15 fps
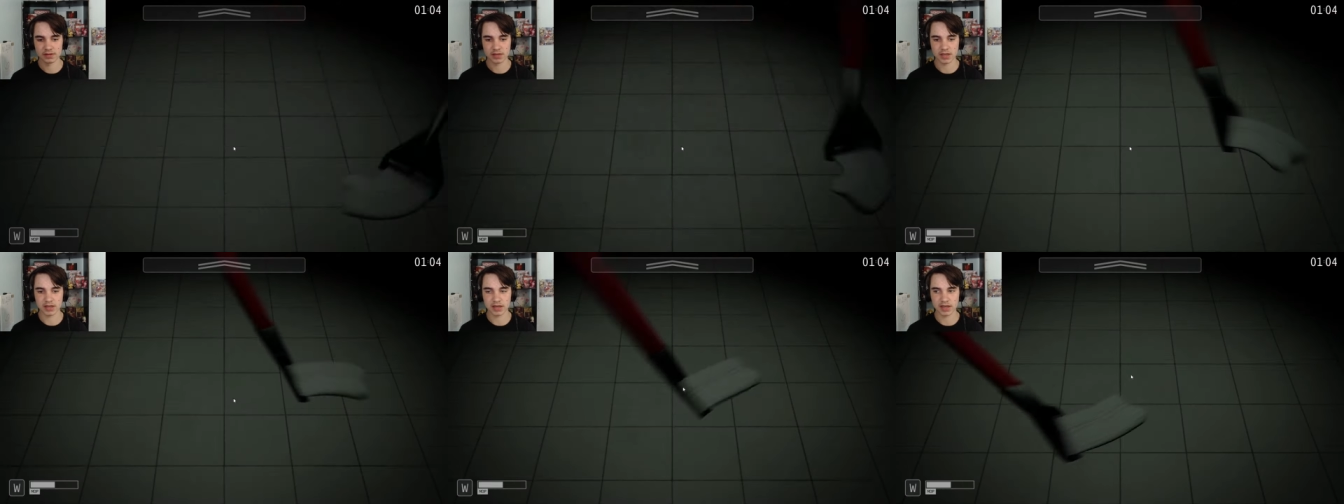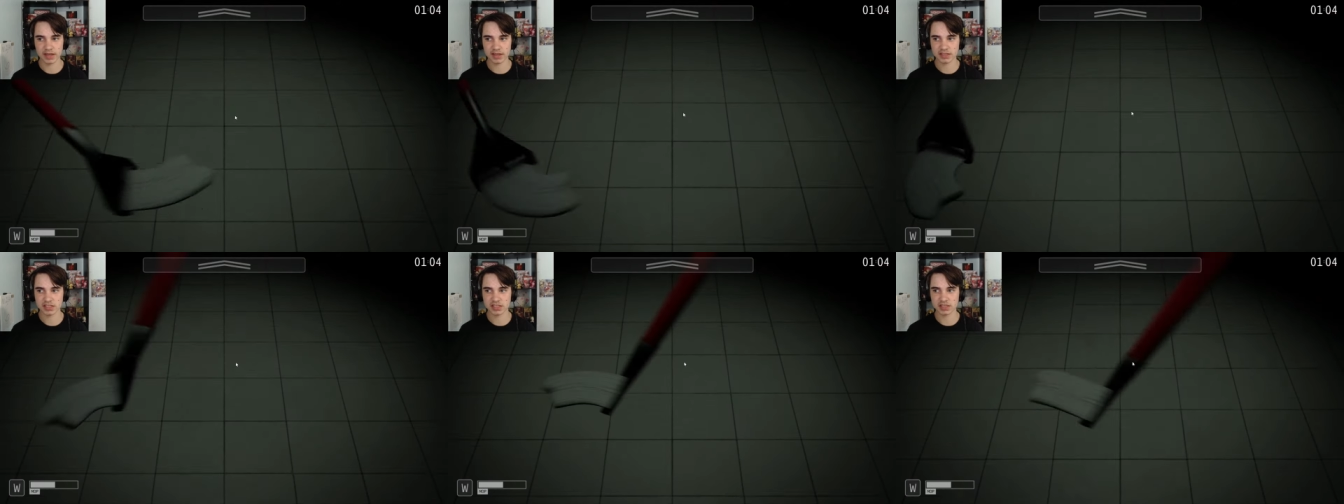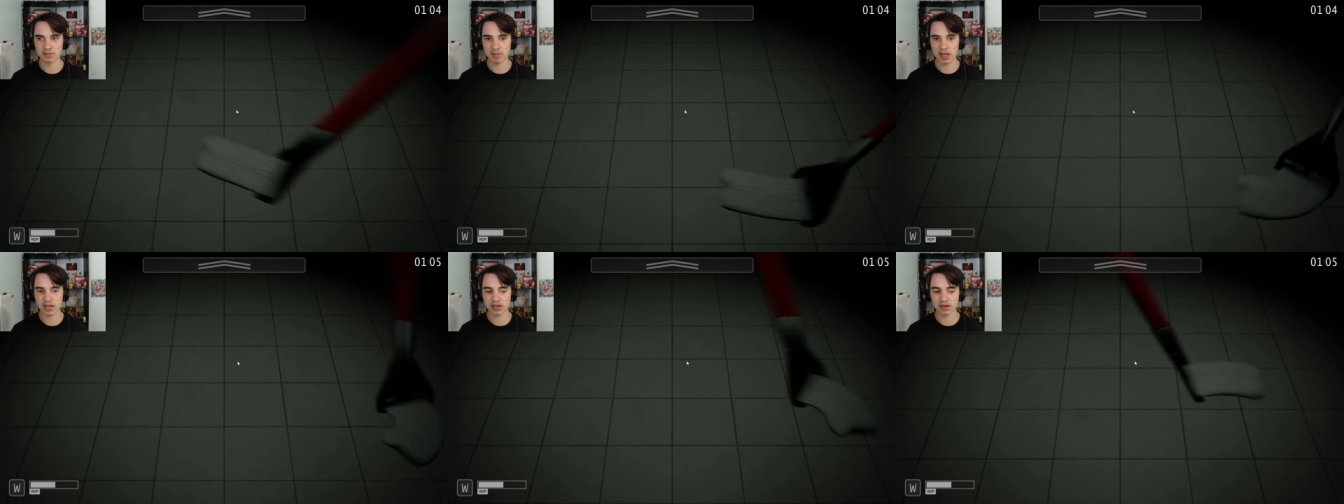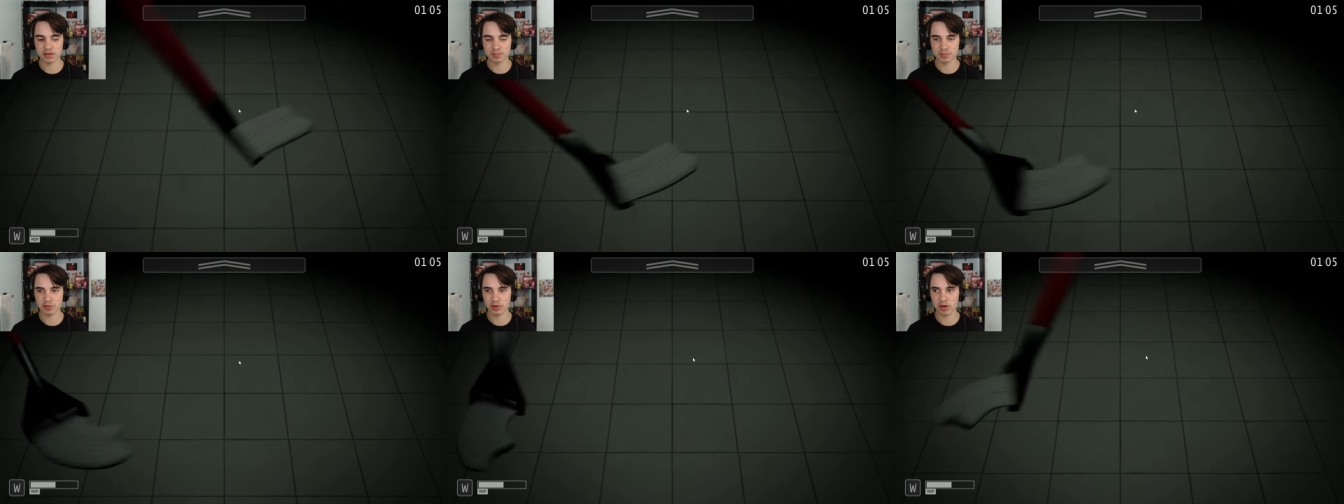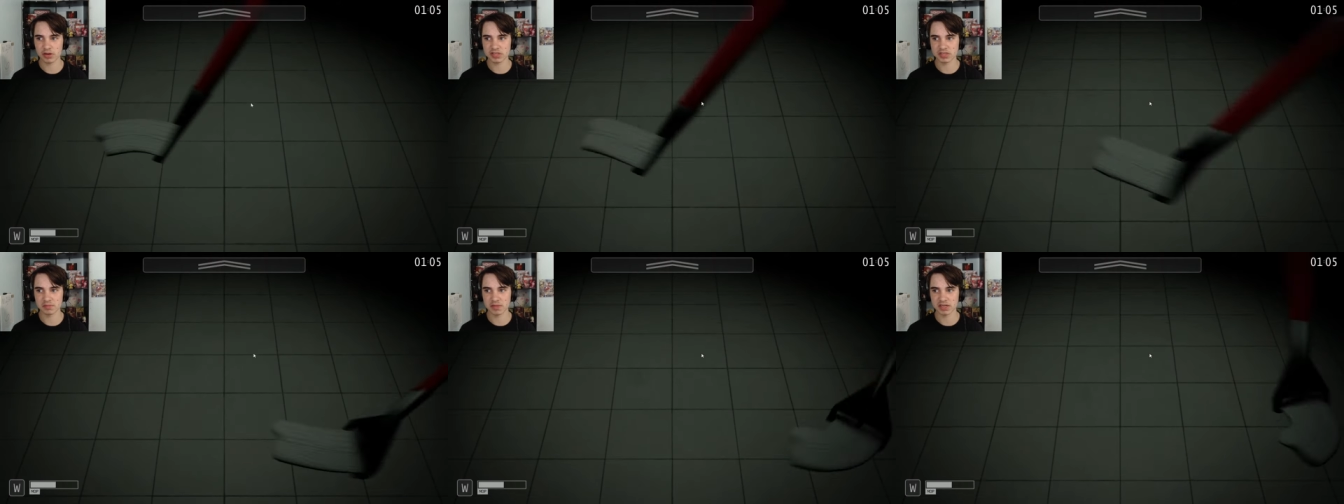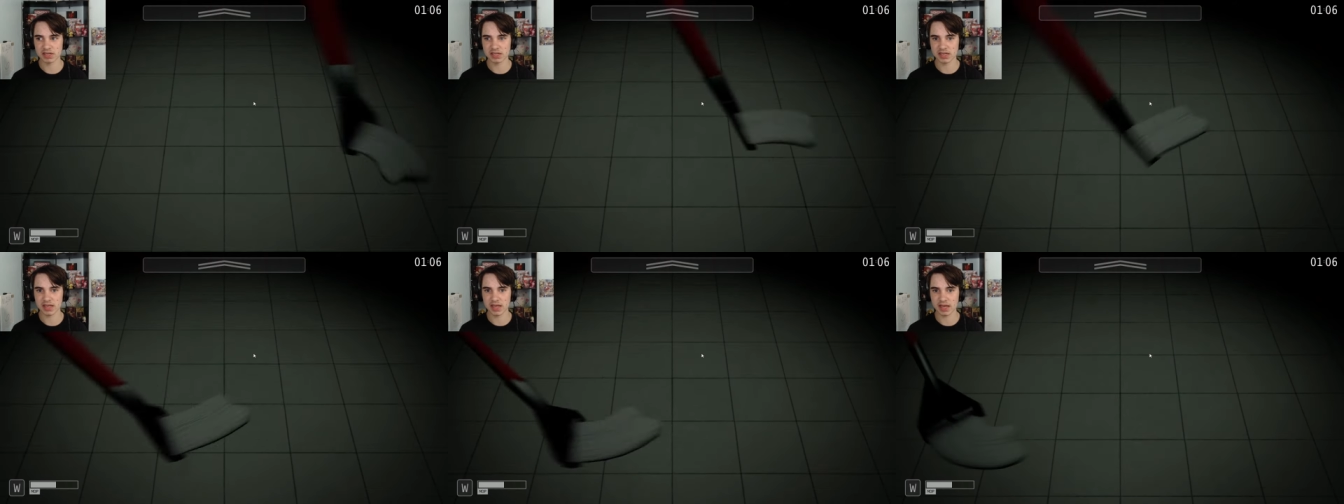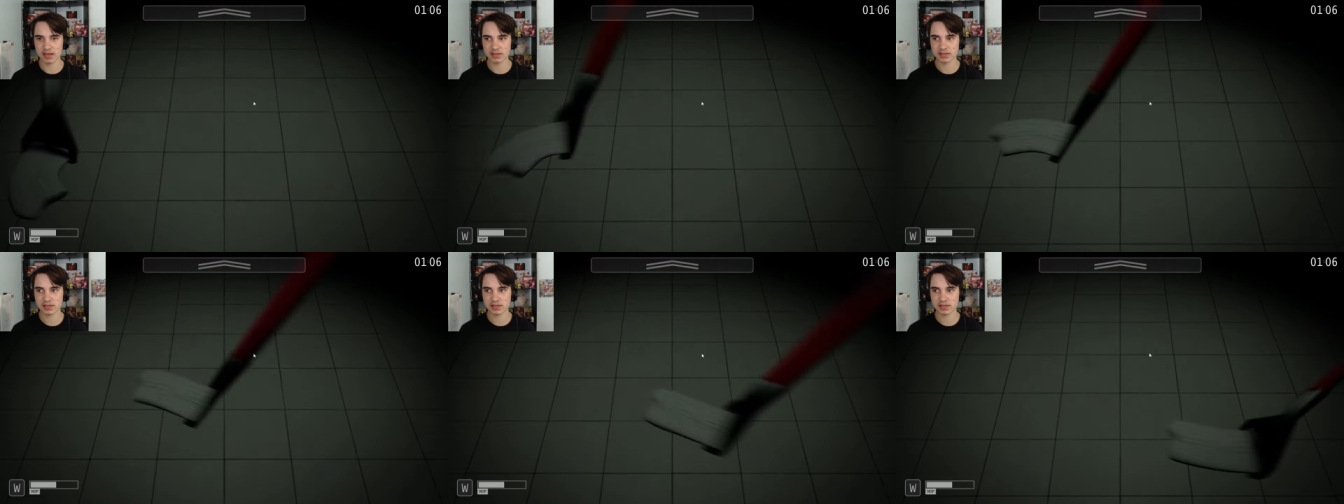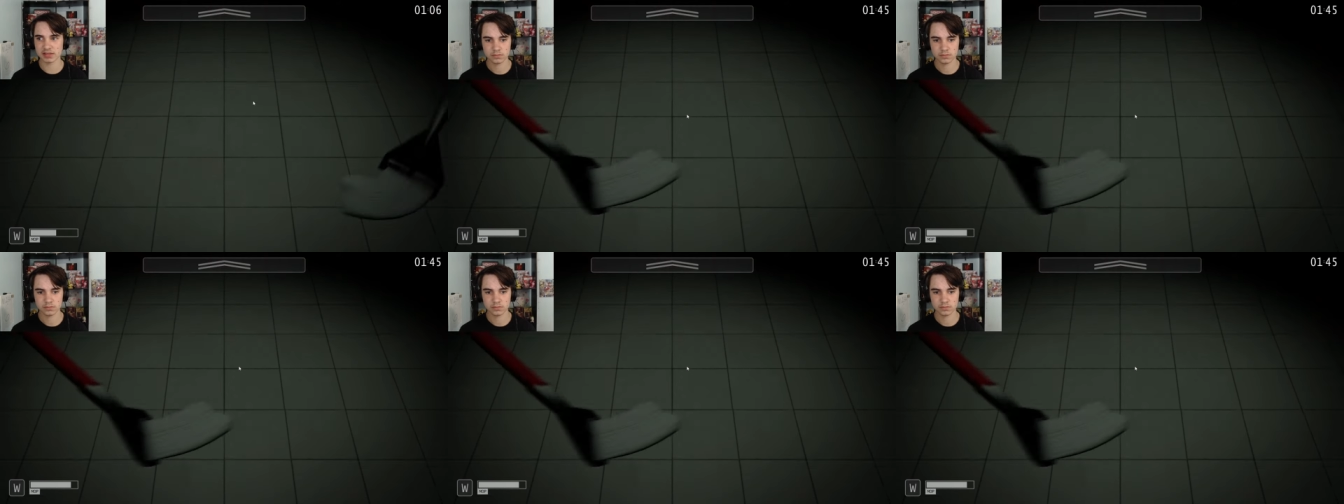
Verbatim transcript: an estimated approximate guess.